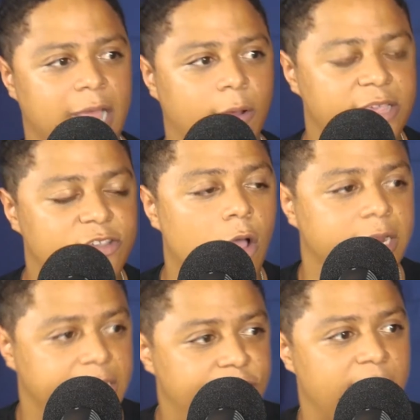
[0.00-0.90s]
Now he's
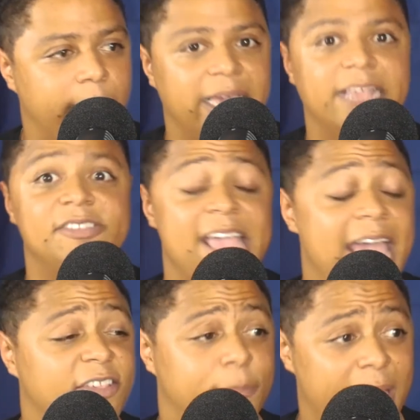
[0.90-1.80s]
talking to his family, and his
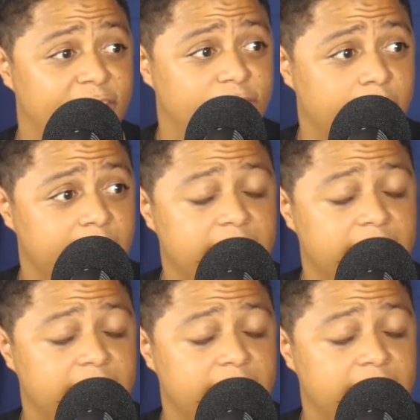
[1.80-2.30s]
dad is a pastor, right?